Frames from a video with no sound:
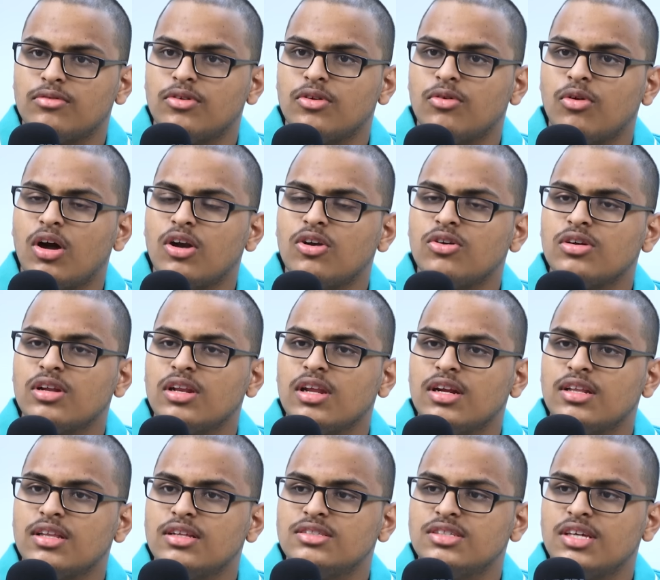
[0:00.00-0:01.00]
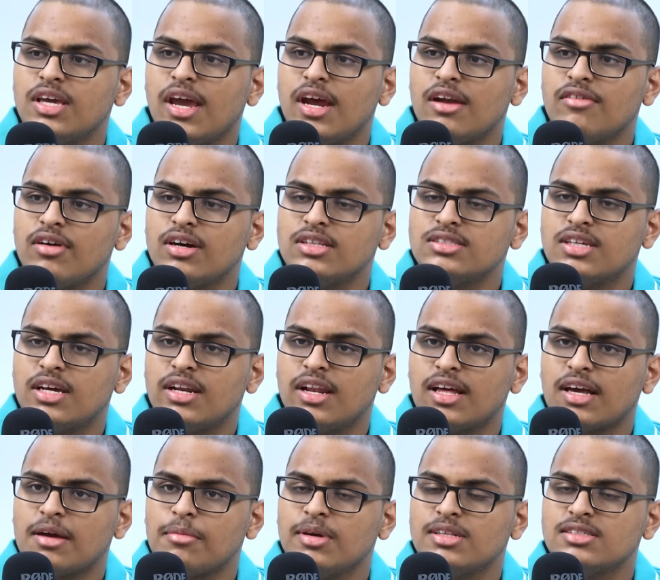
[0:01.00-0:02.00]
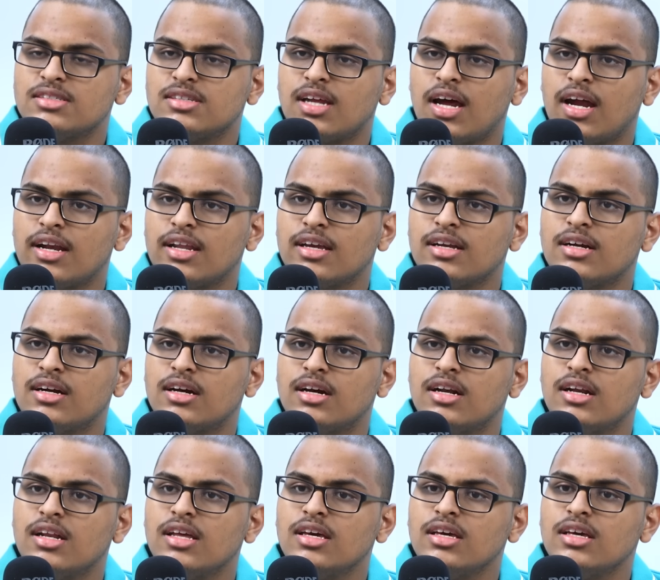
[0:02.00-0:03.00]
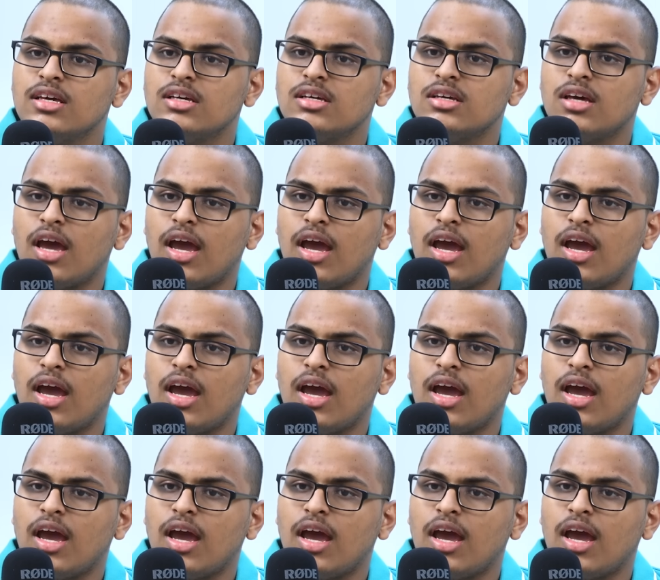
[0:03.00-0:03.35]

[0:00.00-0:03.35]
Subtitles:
If you want to clear the JEE Advanced, I'd recommend starting early,